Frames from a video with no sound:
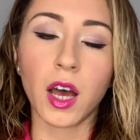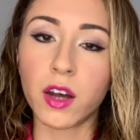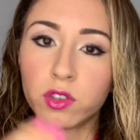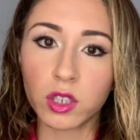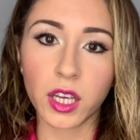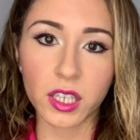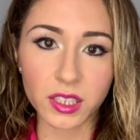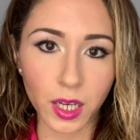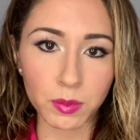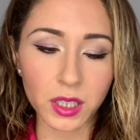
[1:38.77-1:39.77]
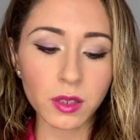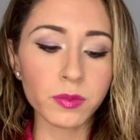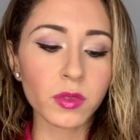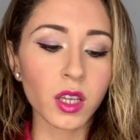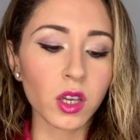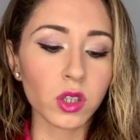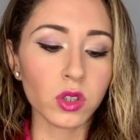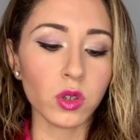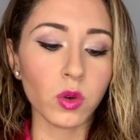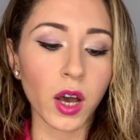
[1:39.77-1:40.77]
after you get accepted,
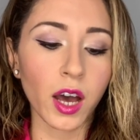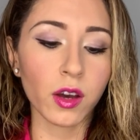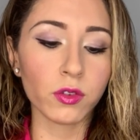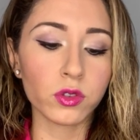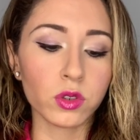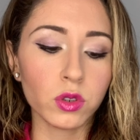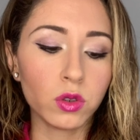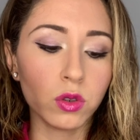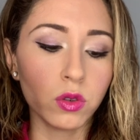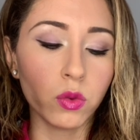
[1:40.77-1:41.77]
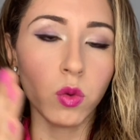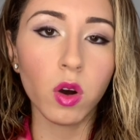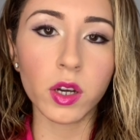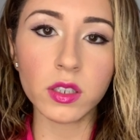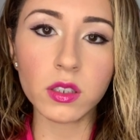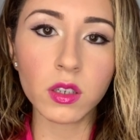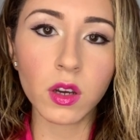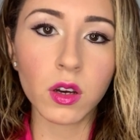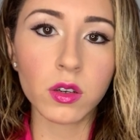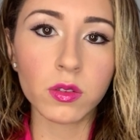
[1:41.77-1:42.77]
you have to, one,
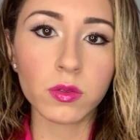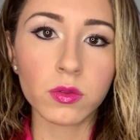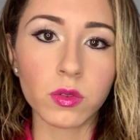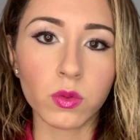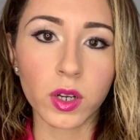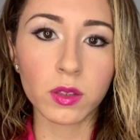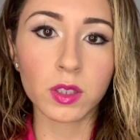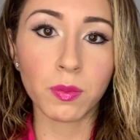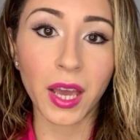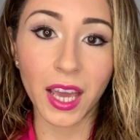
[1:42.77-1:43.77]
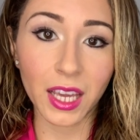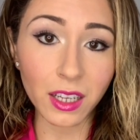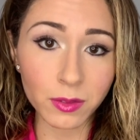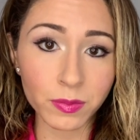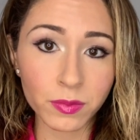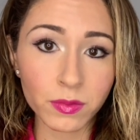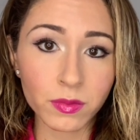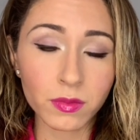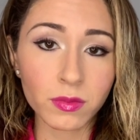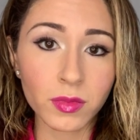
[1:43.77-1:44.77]
pay
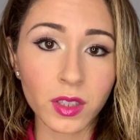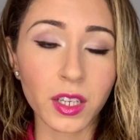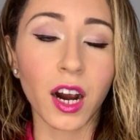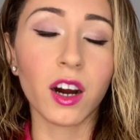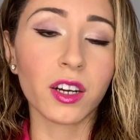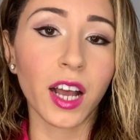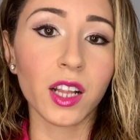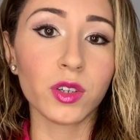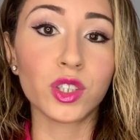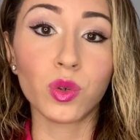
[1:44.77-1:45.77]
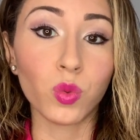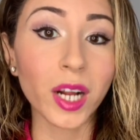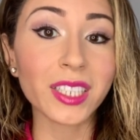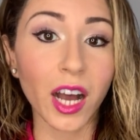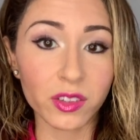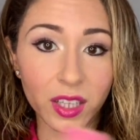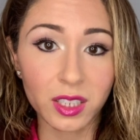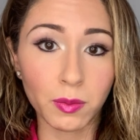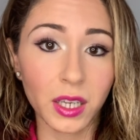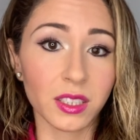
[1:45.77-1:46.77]
the art gallery to rent out that
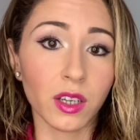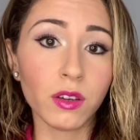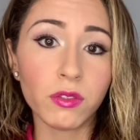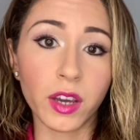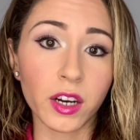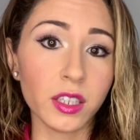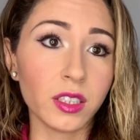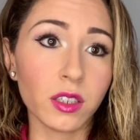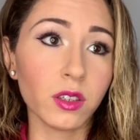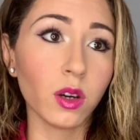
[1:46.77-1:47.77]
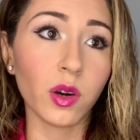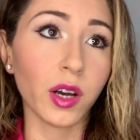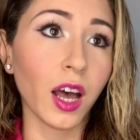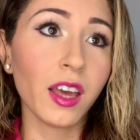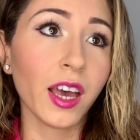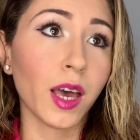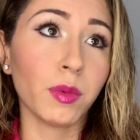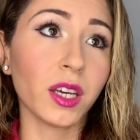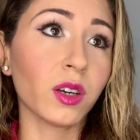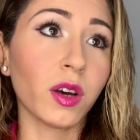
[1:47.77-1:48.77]
space. Now it varies, you could go, I
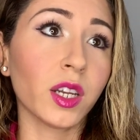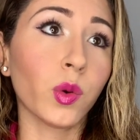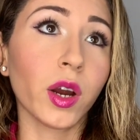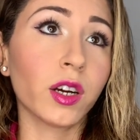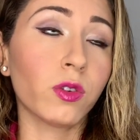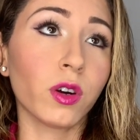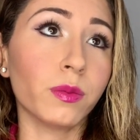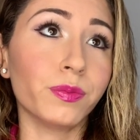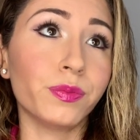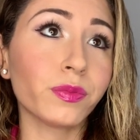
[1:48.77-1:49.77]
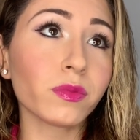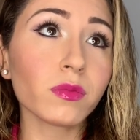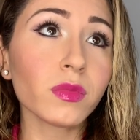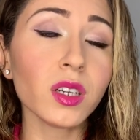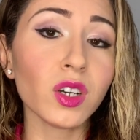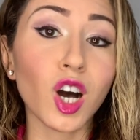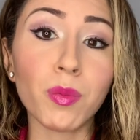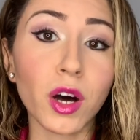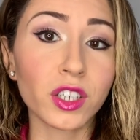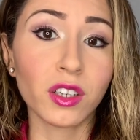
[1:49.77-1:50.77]
mean, you could go anywhere from a
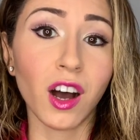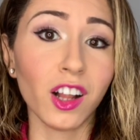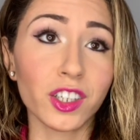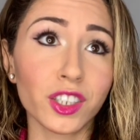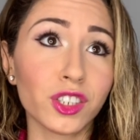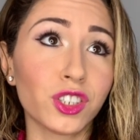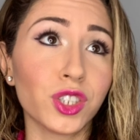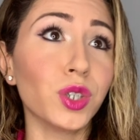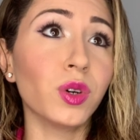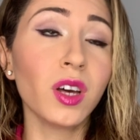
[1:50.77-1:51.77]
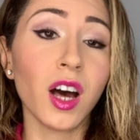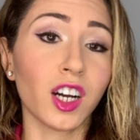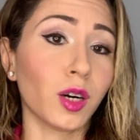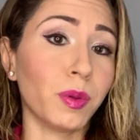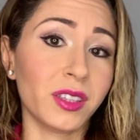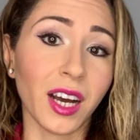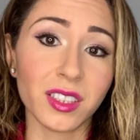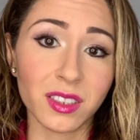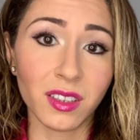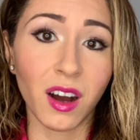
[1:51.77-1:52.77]
couple hundred dollars to a couple
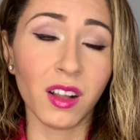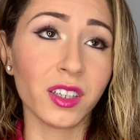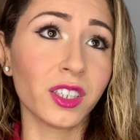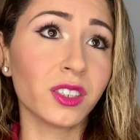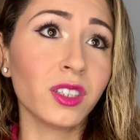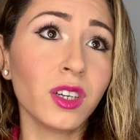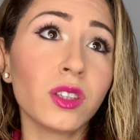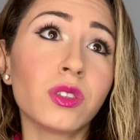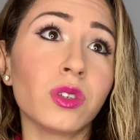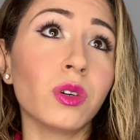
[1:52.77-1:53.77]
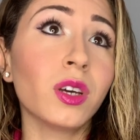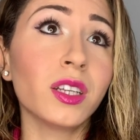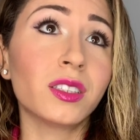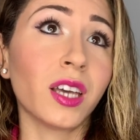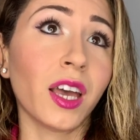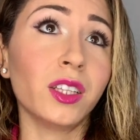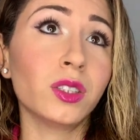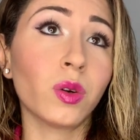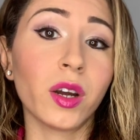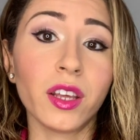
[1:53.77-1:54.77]
thousand dollars to ten,
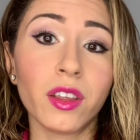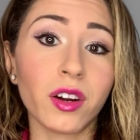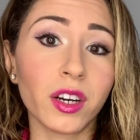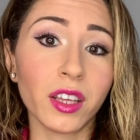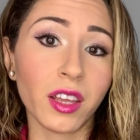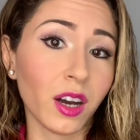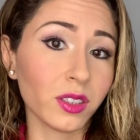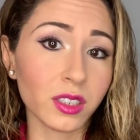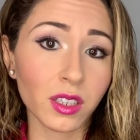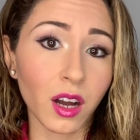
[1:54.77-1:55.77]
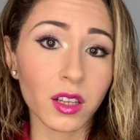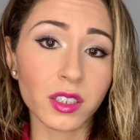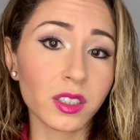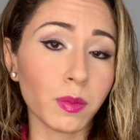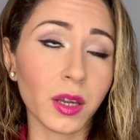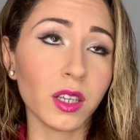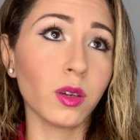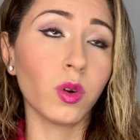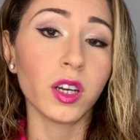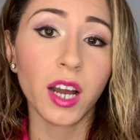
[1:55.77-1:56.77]
twenty, thirty thousand dollars, depending
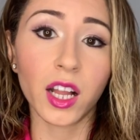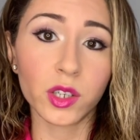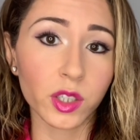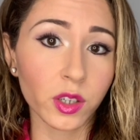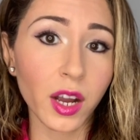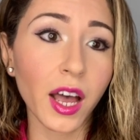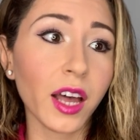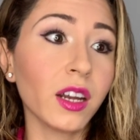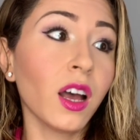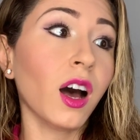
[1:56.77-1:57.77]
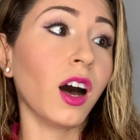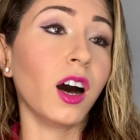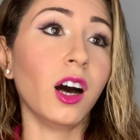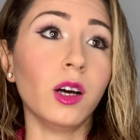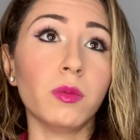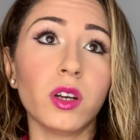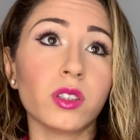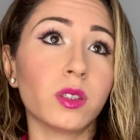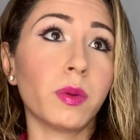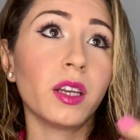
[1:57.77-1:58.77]
on what gallery you're at. Um,
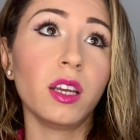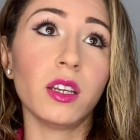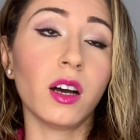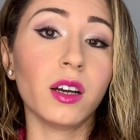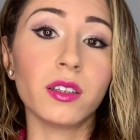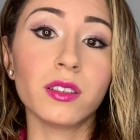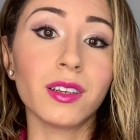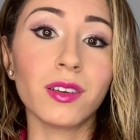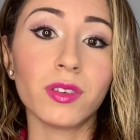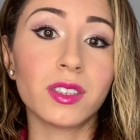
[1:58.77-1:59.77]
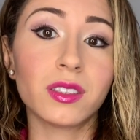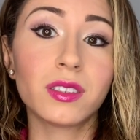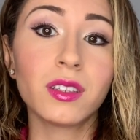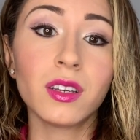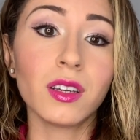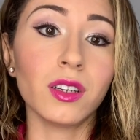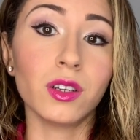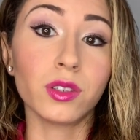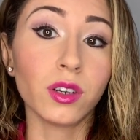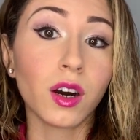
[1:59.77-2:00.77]
also depending on if it's, you
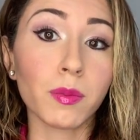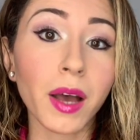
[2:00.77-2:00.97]
know, doing Art